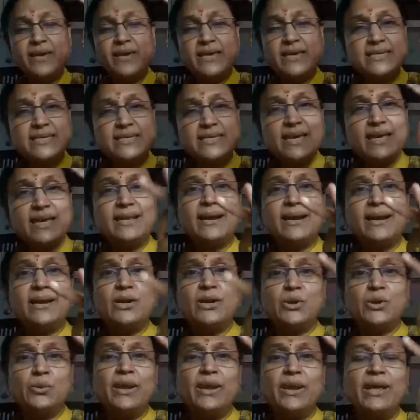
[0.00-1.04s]
we see
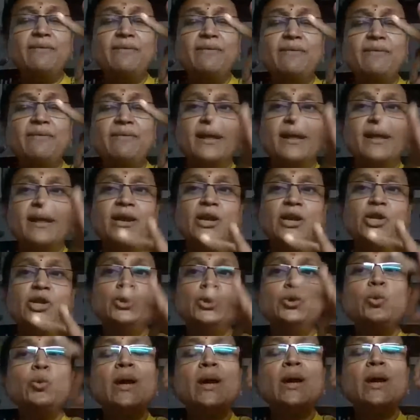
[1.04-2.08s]
that today we are
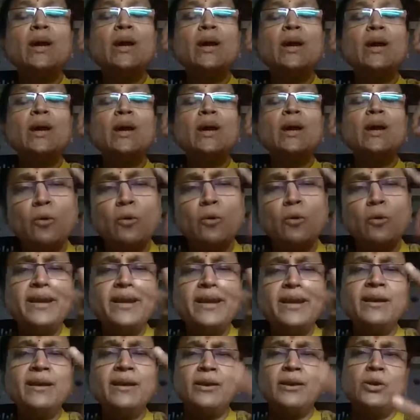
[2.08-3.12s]
in. You have so
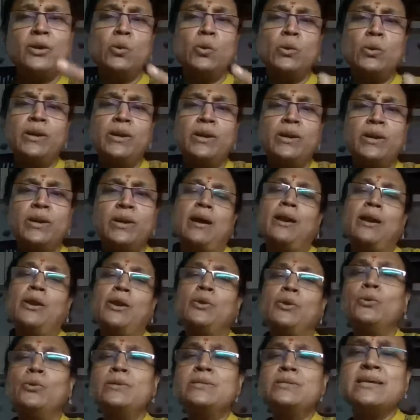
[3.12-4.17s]
many unknown and
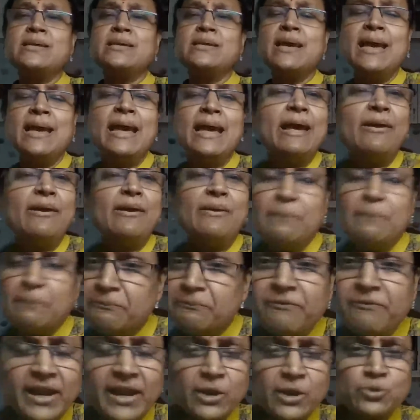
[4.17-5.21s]
unknown.
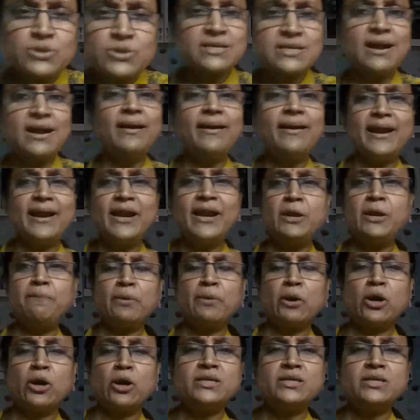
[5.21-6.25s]
When you start
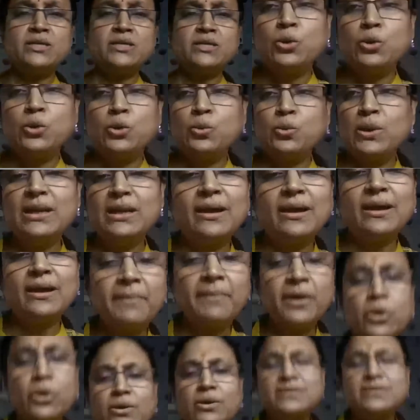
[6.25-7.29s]
any project, you will
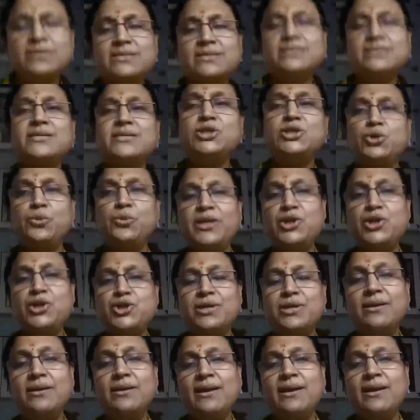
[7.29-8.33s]
come across a
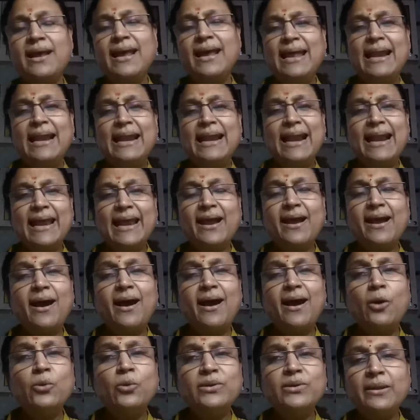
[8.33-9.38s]
situation like
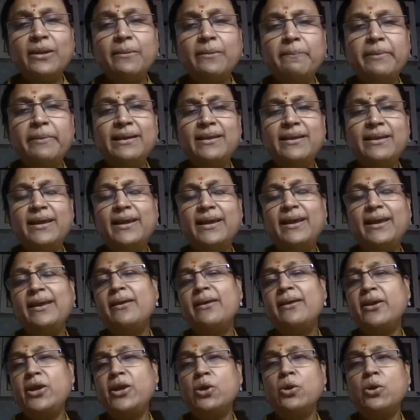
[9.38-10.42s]
how they built the
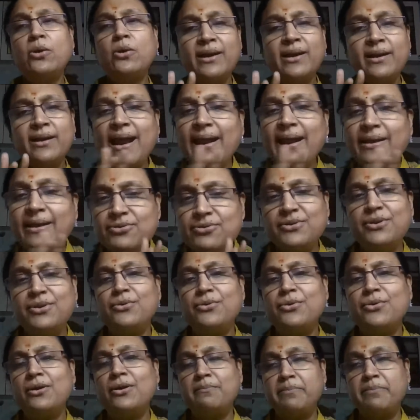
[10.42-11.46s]
Rion and
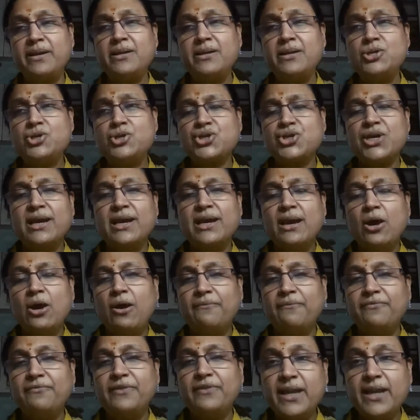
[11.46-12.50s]
Antirion bridge
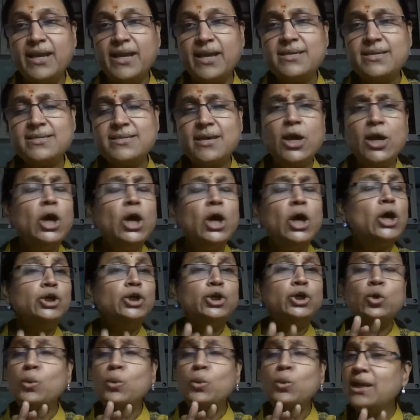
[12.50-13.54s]
of Greece.
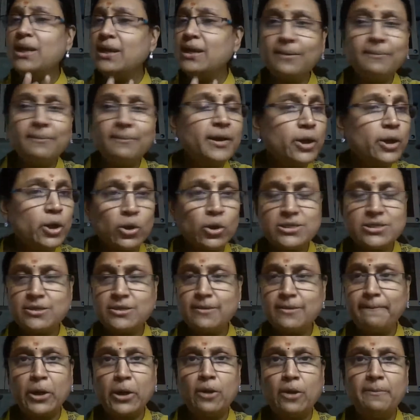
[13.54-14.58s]
You will come
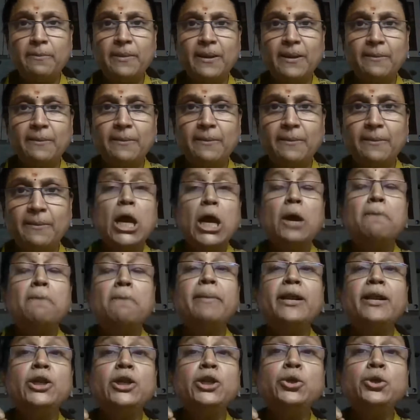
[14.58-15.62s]
across a problem,
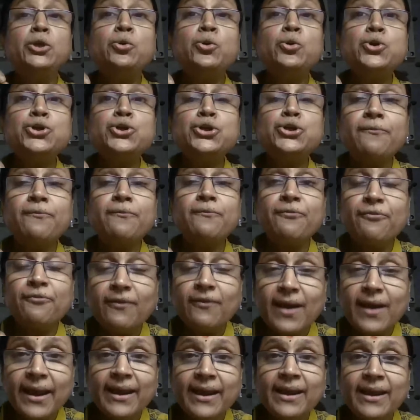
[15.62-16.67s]
but you should
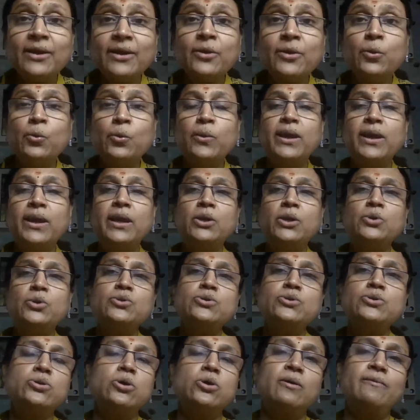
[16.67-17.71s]
find a way
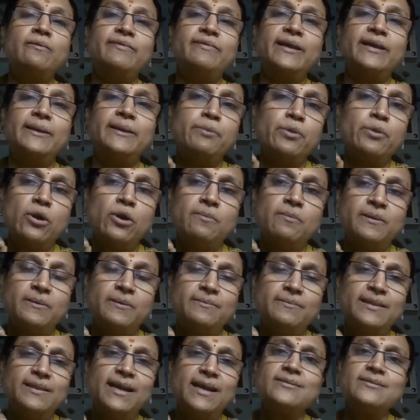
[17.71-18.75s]
to solve that
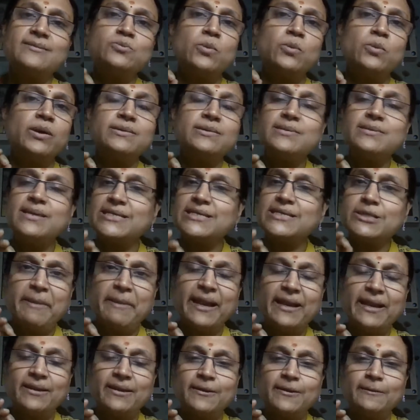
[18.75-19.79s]
problem. That is what is
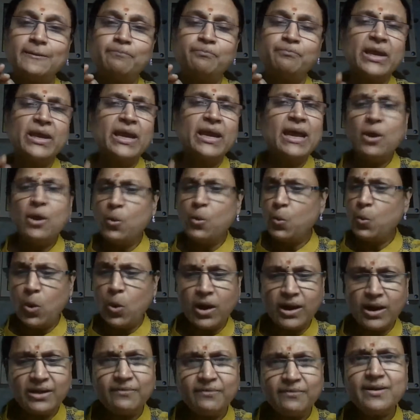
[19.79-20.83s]
expected.
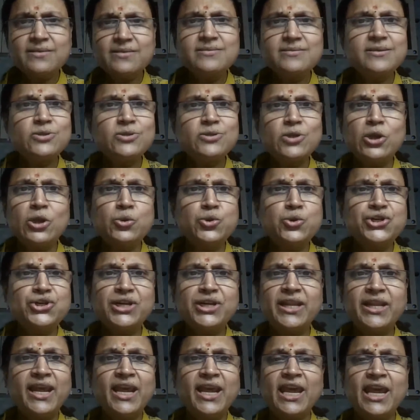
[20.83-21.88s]
Whatever is the
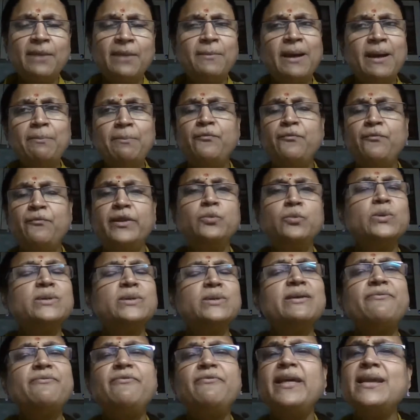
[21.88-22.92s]
solution they came up with
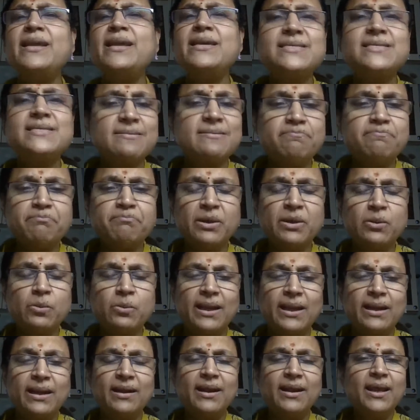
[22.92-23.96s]
was a very simple
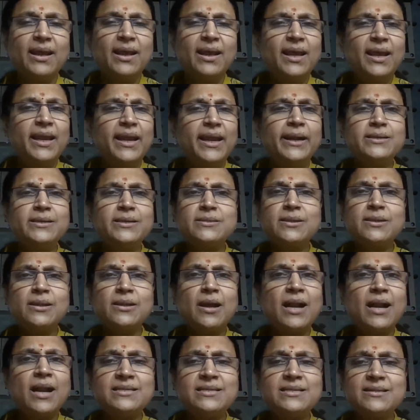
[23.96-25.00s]
one. It is
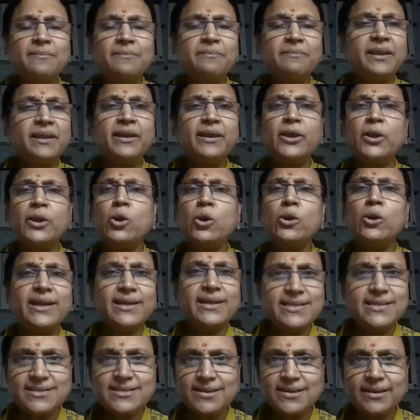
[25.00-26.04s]
not something a
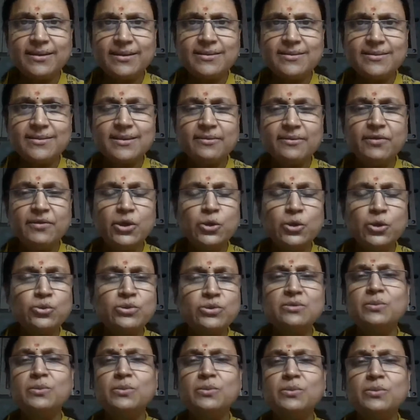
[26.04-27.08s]
rocket science. We
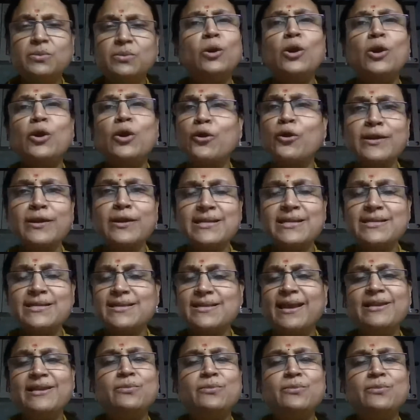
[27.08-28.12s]
use the word called
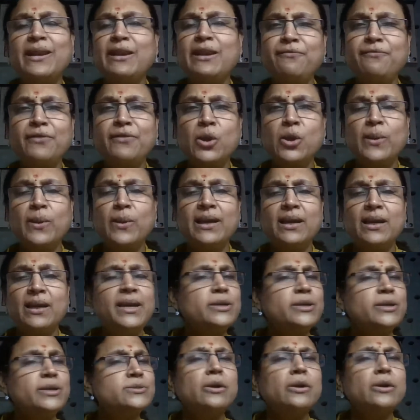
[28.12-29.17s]
rocket science very
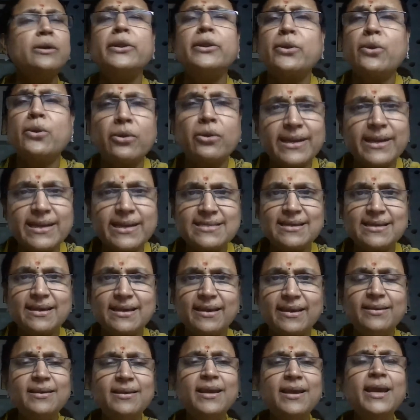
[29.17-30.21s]
frequently. It is not a rocket
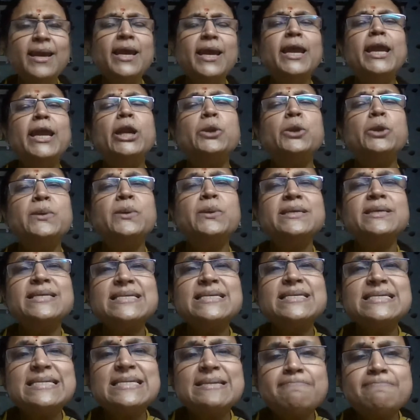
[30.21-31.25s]
science. It was
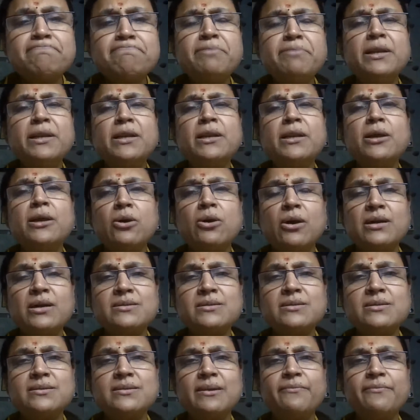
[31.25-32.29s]
a simple
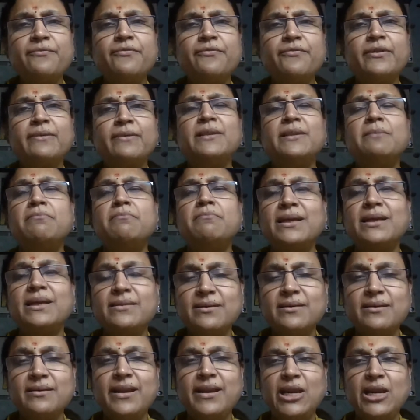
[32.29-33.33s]
concept from the
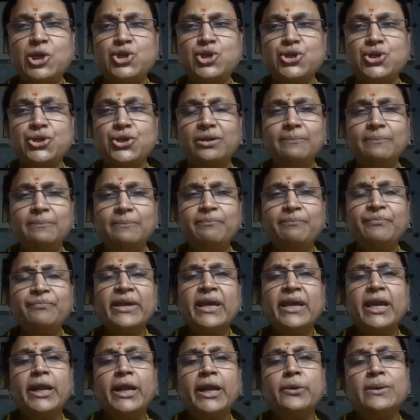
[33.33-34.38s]
mother nature.
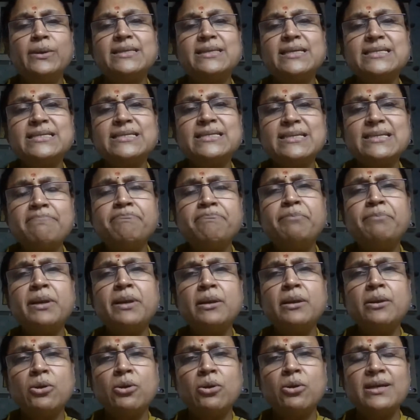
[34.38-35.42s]
It was a
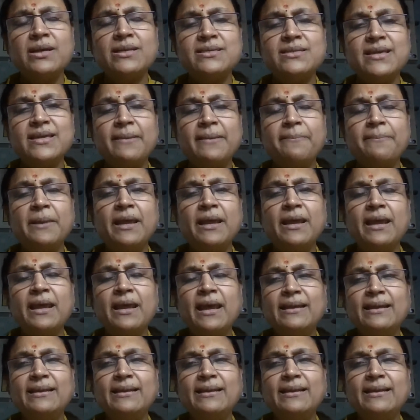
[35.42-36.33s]
simple concept